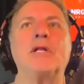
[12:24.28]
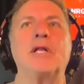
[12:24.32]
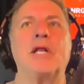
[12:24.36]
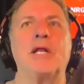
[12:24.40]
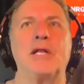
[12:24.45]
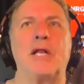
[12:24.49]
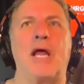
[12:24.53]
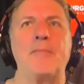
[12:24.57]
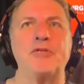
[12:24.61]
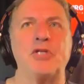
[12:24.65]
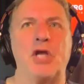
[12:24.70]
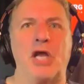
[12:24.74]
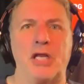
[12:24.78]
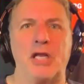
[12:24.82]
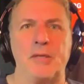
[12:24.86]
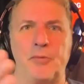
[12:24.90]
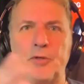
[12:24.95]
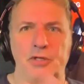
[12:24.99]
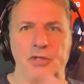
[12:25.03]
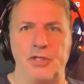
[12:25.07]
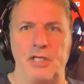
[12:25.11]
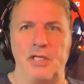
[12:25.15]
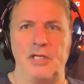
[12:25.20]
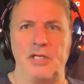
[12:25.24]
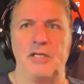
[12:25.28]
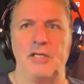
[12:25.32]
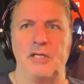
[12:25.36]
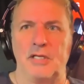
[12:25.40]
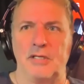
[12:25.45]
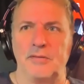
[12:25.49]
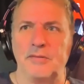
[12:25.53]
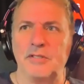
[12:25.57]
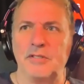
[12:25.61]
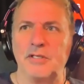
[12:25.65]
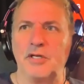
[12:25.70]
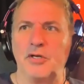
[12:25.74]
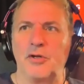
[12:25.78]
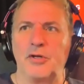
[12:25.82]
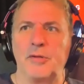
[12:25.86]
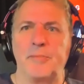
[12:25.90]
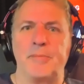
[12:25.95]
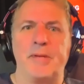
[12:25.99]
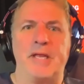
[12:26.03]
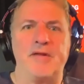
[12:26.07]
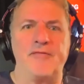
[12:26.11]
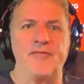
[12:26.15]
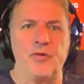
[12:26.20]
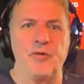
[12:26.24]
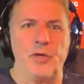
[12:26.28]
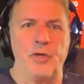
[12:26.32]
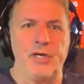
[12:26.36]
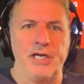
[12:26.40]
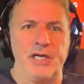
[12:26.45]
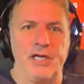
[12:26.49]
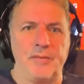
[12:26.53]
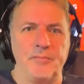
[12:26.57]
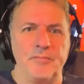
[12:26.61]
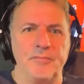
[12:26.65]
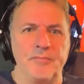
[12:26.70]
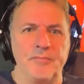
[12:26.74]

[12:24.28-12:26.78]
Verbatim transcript: i'm talking about the uh, you know the pink floyd album